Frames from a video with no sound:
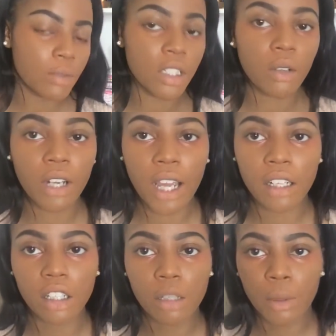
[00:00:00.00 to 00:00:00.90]
I'm just going to
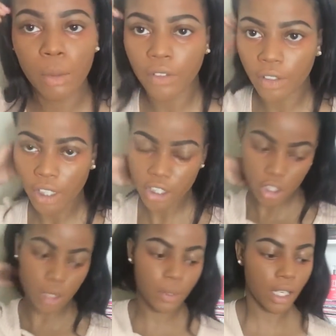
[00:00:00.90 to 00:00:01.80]
add a little bit more
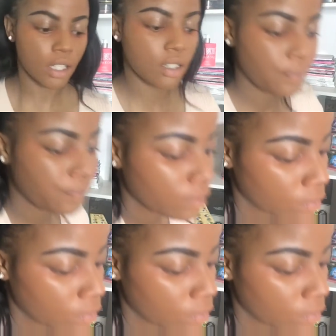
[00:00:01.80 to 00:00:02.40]
foundation just because